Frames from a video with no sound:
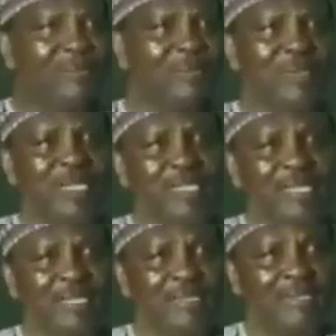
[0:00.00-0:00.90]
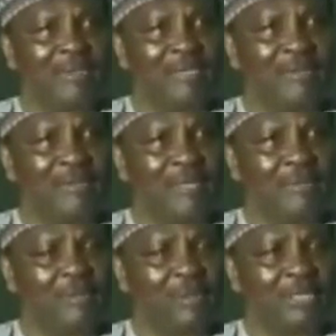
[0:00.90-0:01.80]
to make the
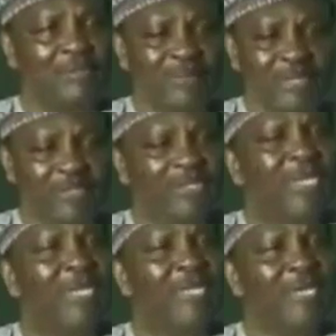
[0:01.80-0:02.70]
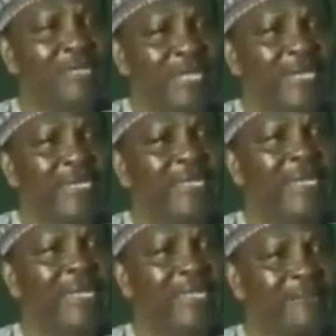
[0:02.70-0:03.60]
broadcast first, then
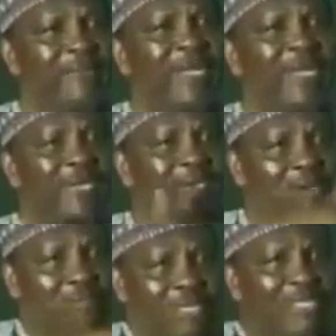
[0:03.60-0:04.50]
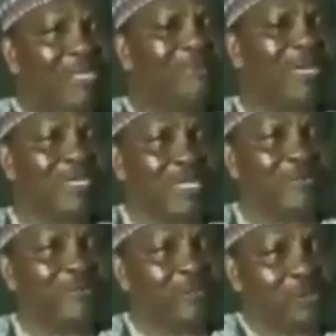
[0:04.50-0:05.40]
if I had committed
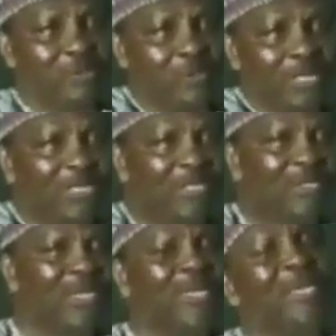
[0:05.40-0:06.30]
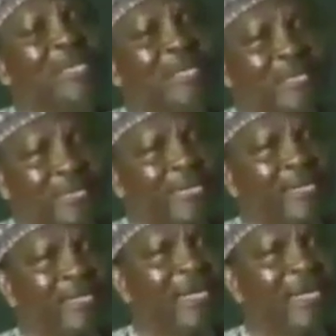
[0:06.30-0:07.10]
myself to what he said, then there